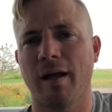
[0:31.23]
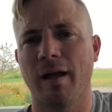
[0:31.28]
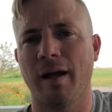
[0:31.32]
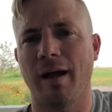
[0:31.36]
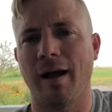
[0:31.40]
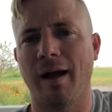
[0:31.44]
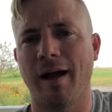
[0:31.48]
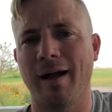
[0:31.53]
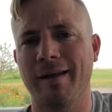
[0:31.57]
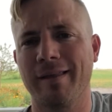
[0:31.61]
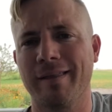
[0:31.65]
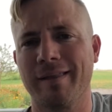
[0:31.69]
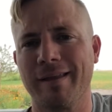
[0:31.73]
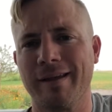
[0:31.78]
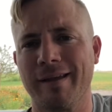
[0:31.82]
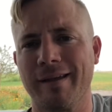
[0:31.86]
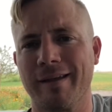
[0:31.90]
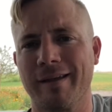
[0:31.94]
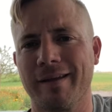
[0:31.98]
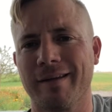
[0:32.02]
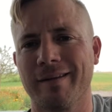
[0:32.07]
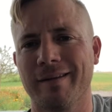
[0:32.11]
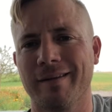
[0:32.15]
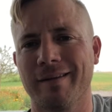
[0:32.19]
I
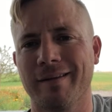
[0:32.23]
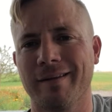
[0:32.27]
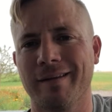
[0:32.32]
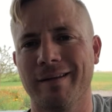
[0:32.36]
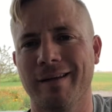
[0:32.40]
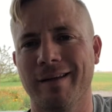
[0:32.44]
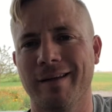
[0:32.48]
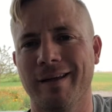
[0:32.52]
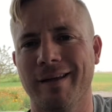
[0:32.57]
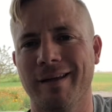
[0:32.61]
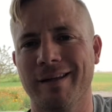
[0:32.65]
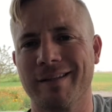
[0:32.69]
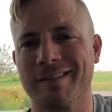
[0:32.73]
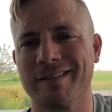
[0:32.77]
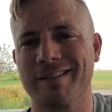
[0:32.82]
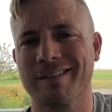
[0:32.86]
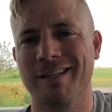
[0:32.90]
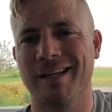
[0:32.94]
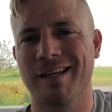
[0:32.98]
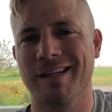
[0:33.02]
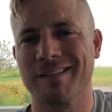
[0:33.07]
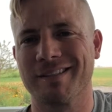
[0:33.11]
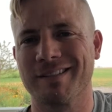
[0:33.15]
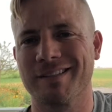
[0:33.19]
think it's
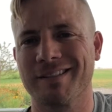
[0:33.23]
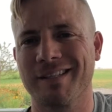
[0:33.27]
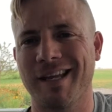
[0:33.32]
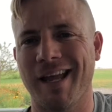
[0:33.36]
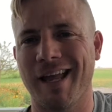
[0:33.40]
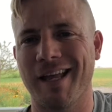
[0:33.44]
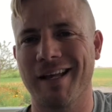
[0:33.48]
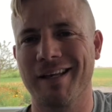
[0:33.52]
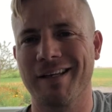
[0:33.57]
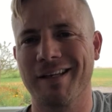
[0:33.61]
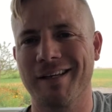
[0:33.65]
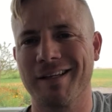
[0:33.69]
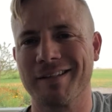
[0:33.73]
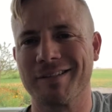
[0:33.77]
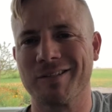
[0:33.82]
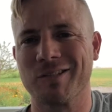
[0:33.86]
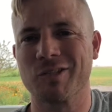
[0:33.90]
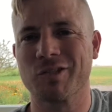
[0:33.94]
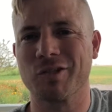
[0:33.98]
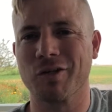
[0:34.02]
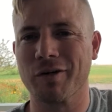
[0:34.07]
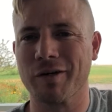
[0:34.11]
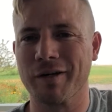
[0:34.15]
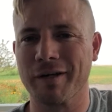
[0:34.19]
a stand-in
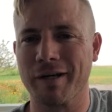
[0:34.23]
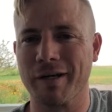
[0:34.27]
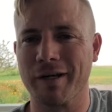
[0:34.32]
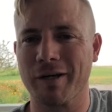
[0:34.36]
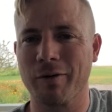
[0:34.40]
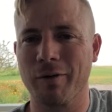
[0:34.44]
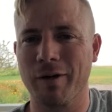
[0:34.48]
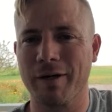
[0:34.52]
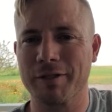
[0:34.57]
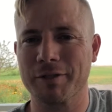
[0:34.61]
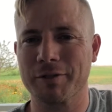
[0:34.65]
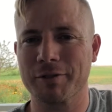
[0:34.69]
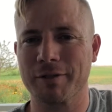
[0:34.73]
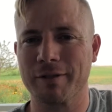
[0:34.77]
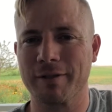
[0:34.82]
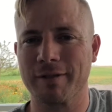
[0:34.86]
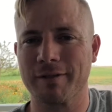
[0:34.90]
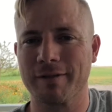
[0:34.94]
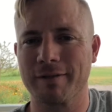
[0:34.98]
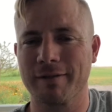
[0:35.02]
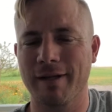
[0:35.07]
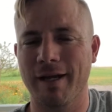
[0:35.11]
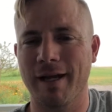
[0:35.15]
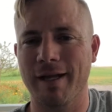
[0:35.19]
surrogate question
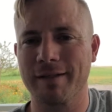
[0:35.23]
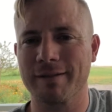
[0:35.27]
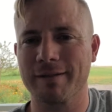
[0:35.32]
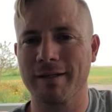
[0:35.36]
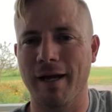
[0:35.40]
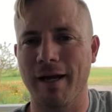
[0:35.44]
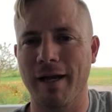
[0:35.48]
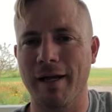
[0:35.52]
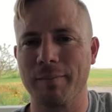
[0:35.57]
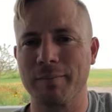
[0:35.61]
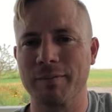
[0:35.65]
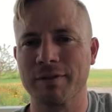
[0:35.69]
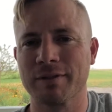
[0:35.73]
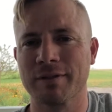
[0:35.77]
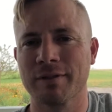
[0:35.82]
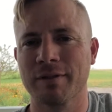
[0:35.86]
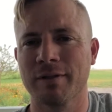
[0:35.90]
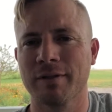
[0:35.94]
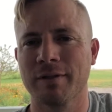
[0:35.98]
at times